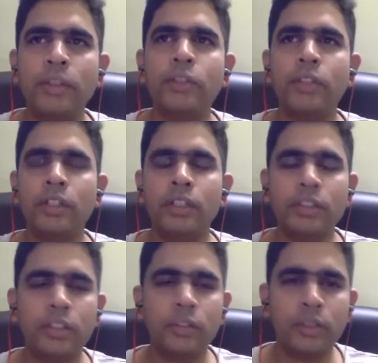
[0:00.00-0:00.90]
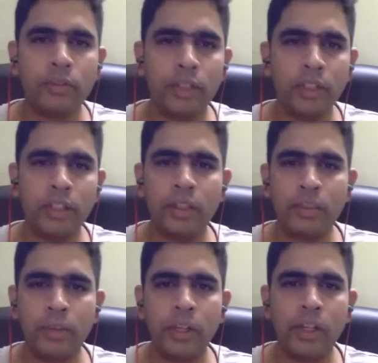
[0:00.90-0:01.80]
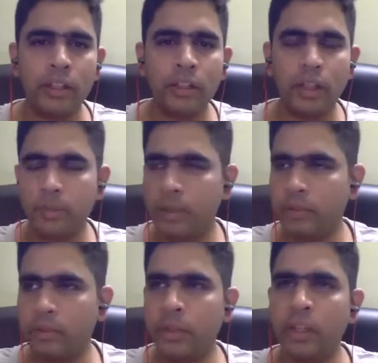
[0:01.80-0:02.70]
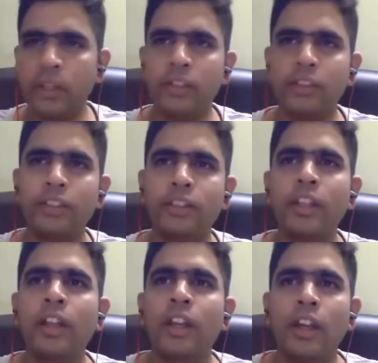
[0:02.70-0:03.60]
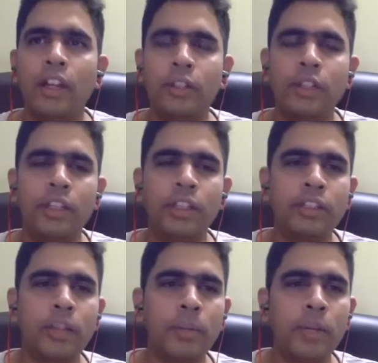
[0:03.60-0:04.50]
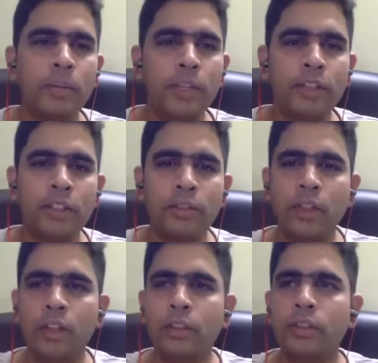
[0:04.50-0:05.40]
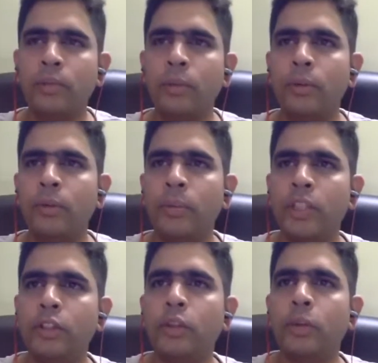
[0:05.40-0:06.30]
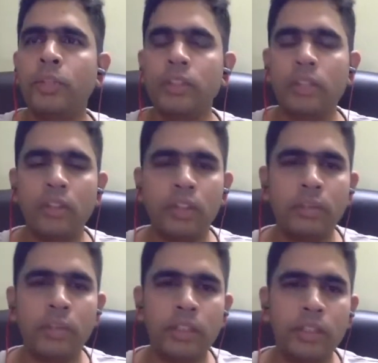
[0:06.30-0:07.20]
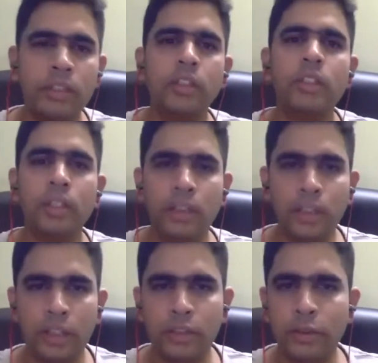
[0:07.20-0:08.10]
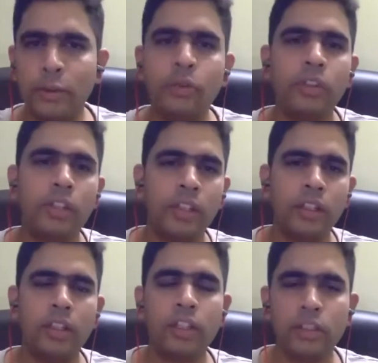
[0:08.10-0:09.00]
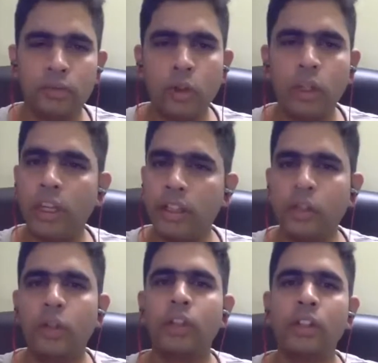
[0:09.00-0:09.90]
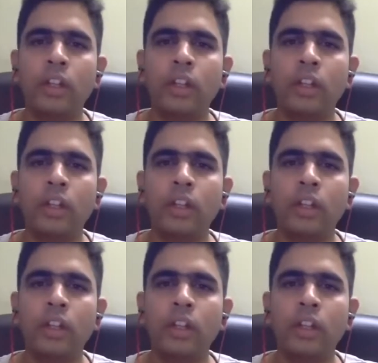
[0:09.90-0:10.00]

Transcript: I should at least give some 1 year break. I mean, break in the sense I should at least command myself some of the major topics covering machine learning, and then I should go for AI. That is what I thought.